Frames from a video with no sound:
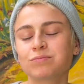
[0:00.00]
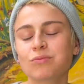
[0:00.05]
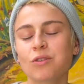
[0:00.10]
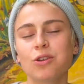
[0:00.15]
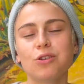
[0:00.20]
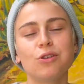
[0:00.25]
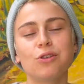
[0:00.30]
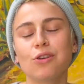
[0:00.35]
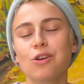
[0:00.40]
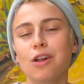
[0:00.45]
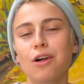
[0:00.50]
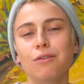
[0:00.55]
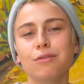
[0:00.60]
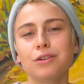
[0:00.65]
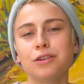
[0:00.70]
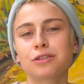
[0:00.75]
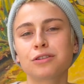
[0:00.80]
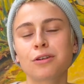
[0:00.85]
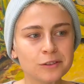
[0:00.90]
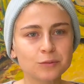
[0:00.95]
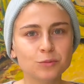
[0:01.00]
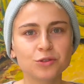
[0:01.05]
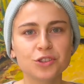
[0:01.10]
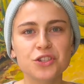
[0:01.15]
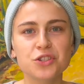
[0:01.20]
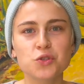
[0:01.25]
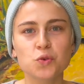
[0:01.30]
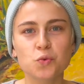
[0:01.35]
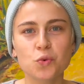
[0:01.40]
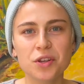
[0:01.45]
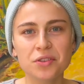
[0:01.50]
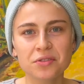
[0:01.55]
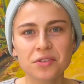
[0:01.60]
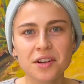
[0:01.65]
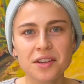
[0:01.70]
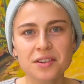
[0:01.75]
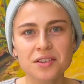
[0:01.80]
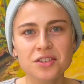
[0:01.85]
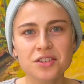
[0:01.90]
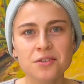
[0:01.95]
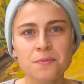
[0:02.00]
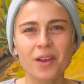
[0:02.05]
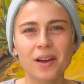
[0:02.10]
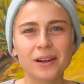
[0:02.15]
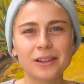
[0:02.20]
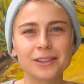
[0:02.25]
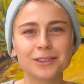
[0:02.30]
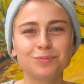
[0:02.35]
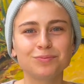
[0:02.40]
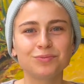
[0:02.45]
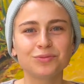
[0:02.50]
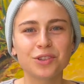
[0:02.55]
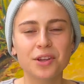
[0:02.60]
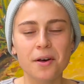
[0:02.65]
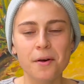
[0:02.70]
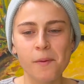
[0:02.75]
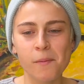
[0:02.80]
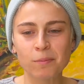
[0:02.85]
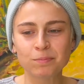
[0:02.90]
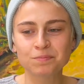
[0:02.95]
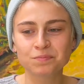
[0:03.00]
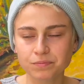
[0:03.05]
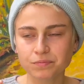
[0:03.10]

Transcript: You'll love it. The sweetness and the...